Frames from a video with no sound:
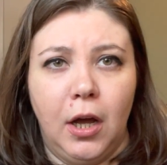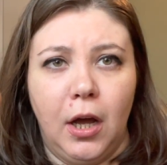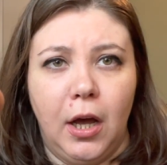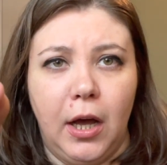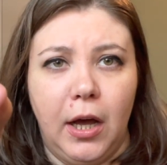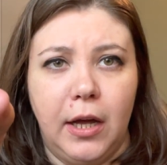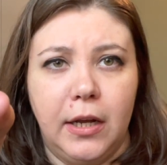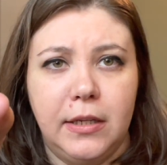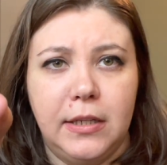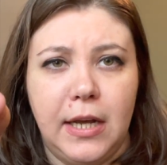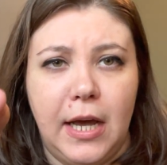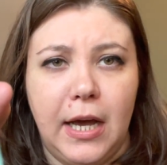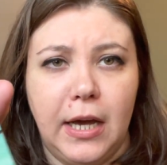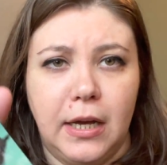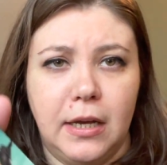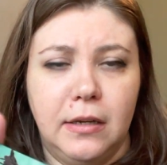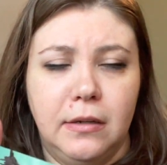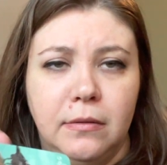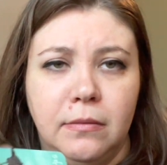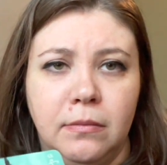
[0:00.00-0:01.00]

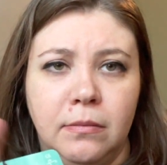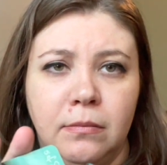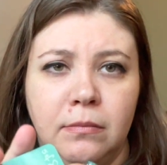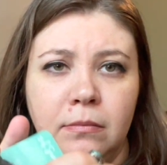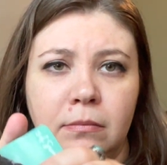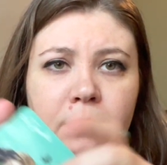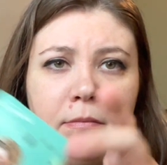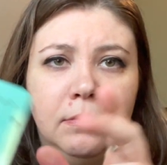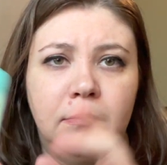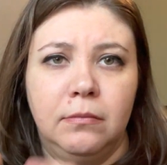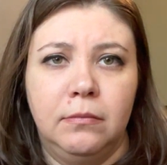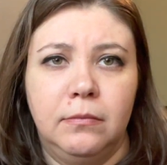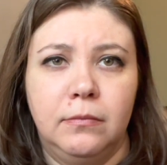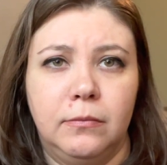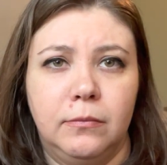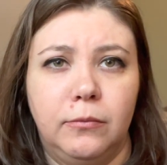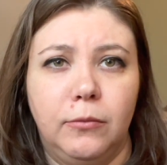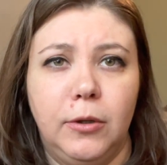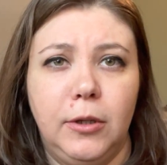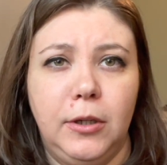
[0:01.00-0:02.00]
deck.
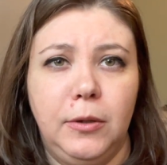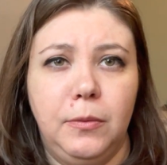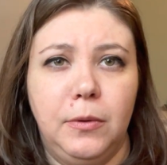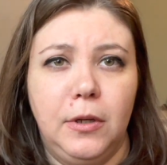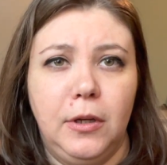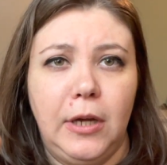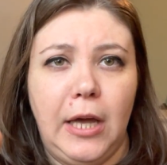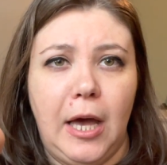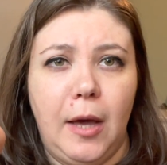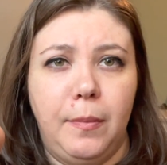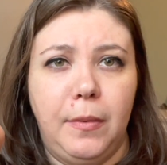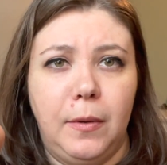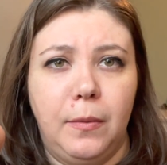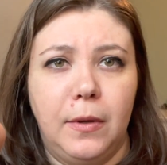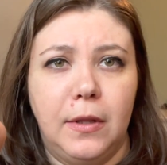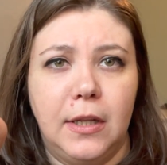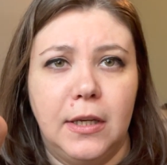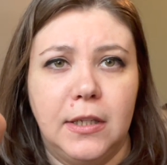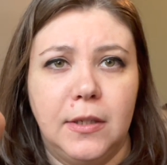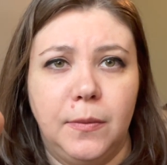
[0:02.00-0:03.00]
Really, really happy
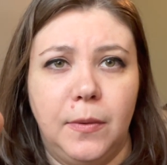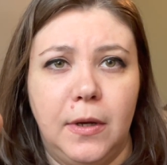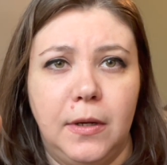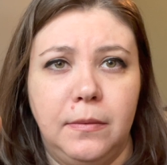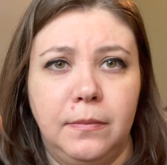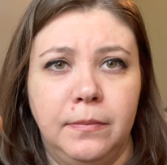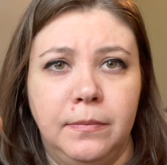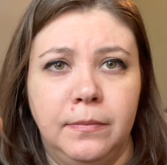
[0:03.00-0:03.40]
with this one.